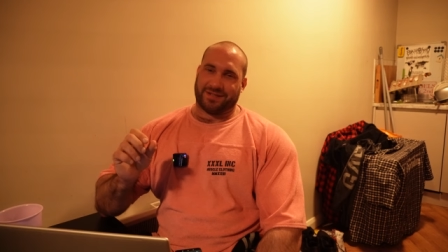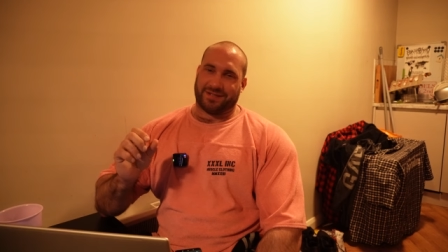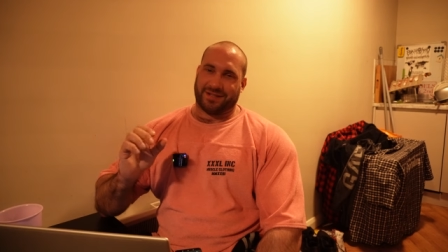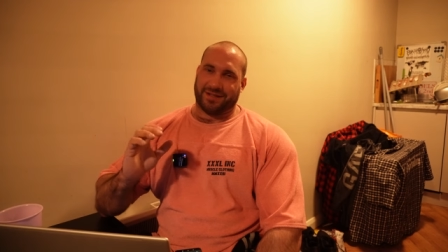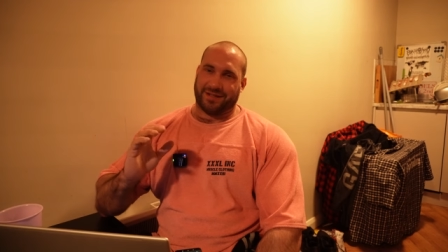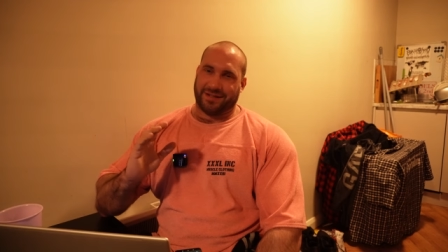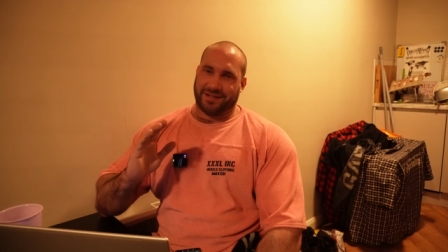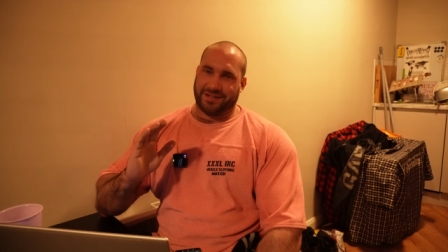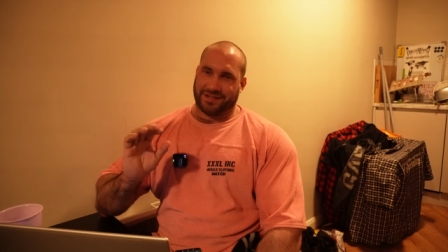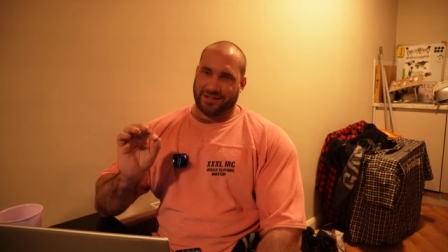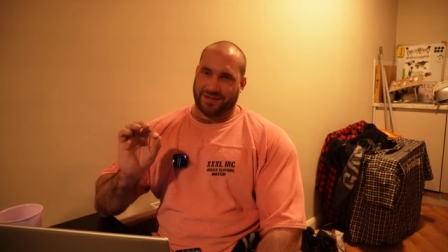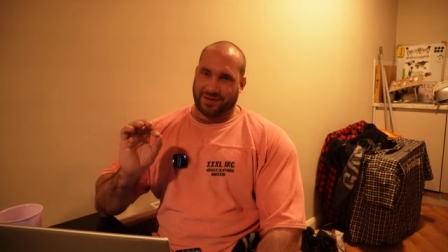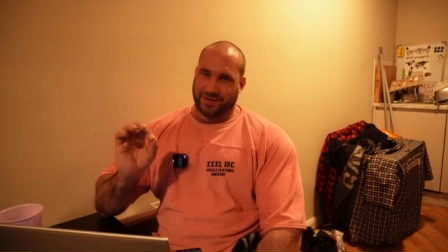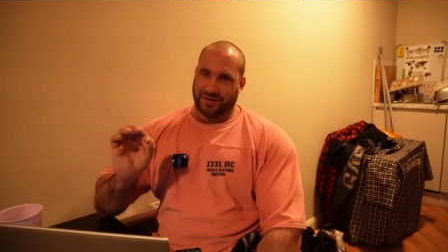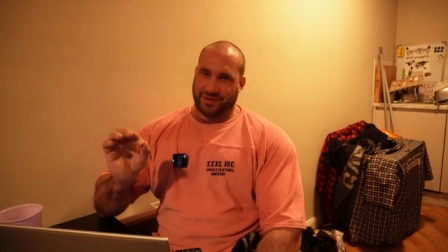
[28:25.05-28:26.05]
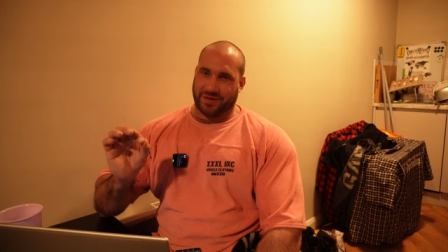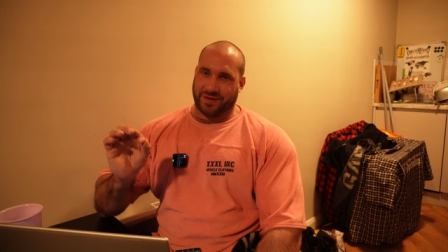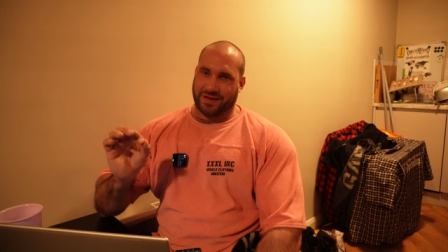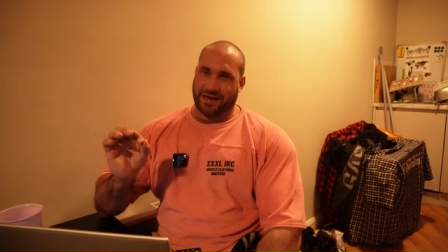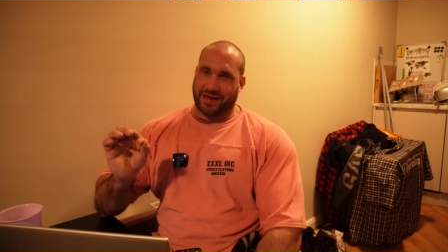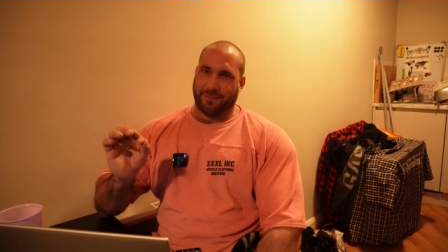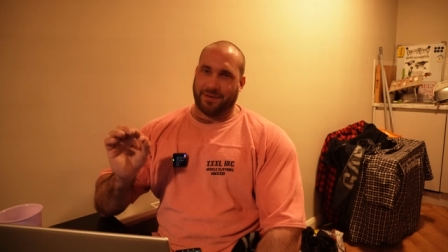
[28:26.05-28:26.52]
So you need to like look
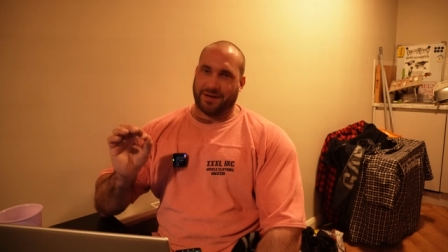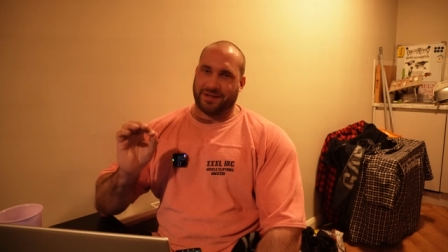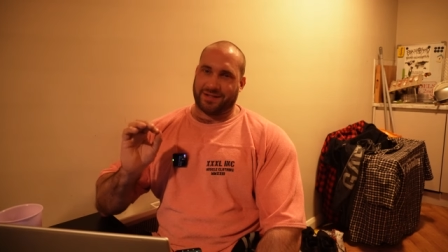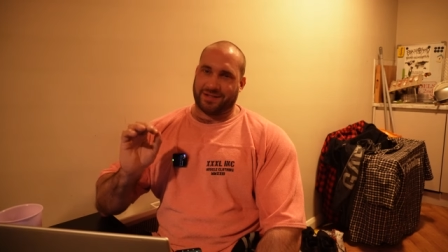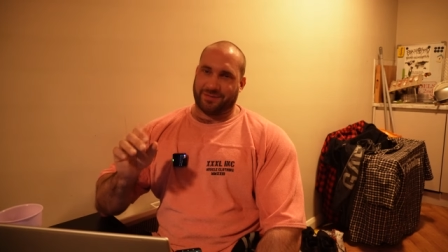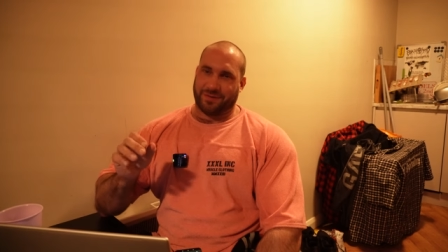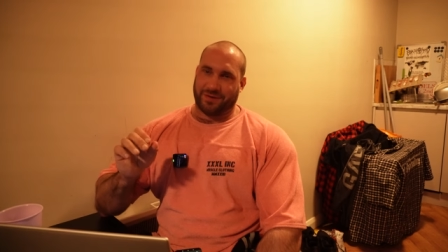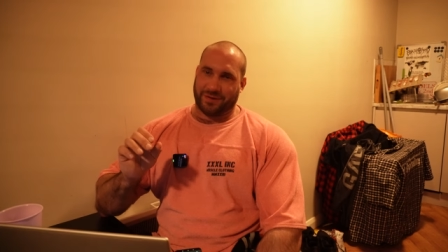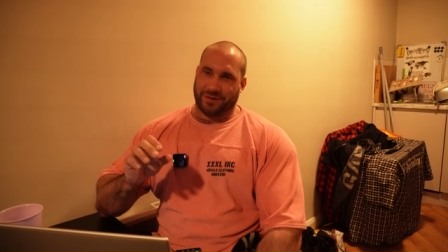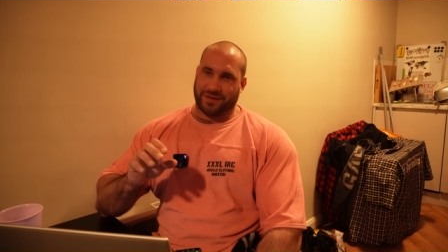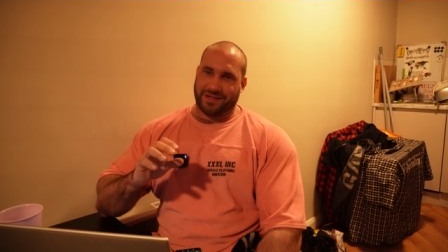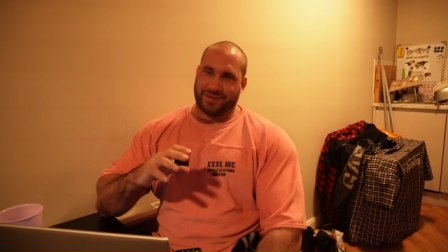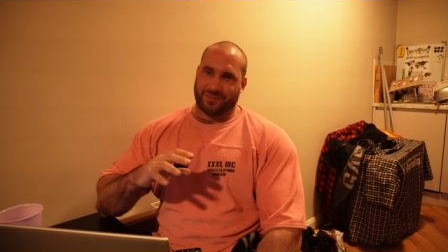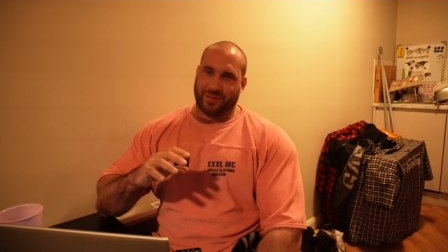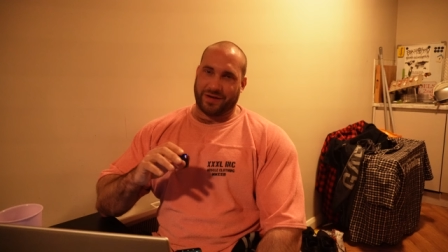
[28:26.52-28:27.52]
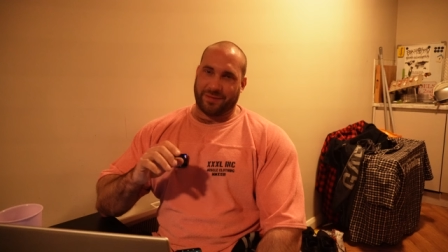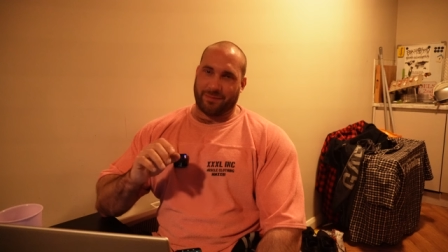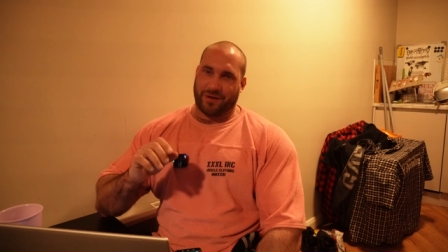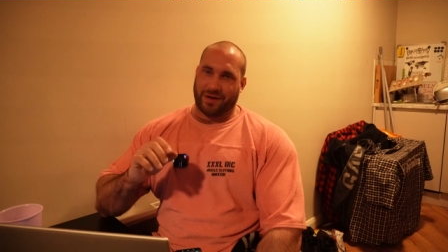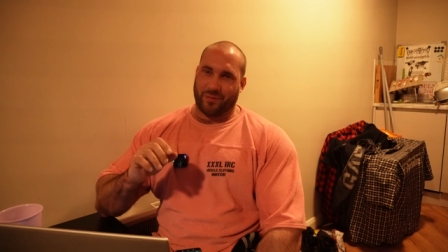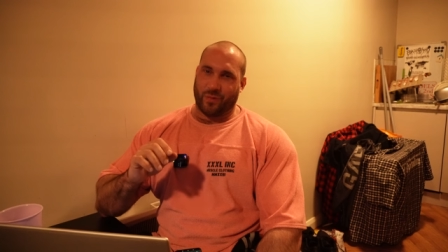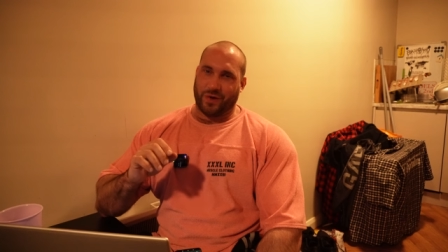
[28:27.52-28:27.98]
at that because if we're doing this week
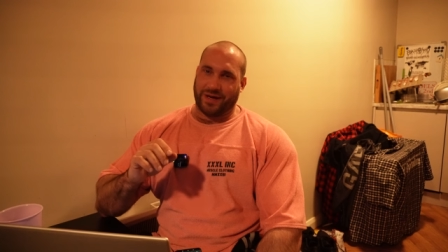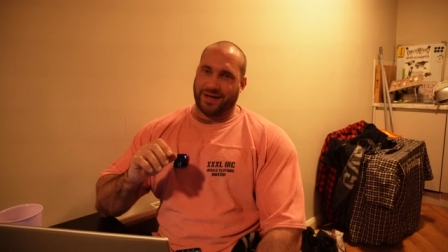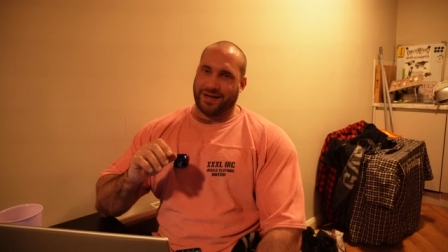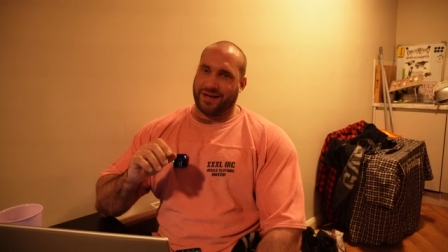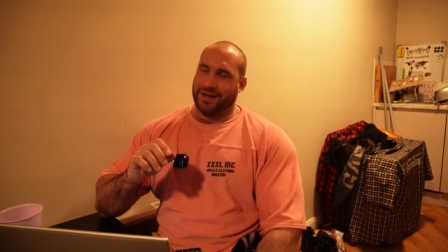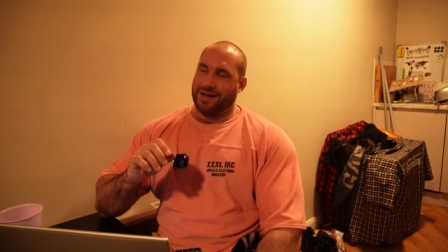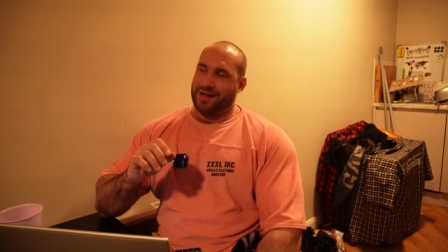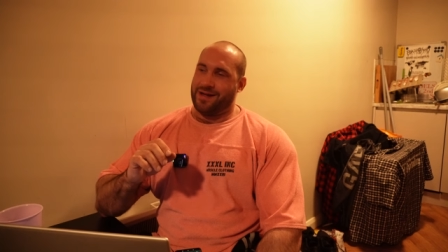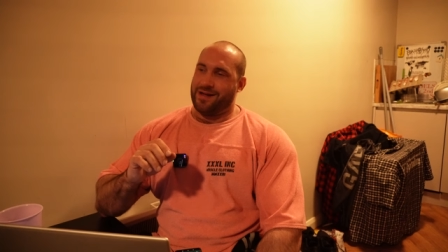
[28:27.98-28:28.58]
by week,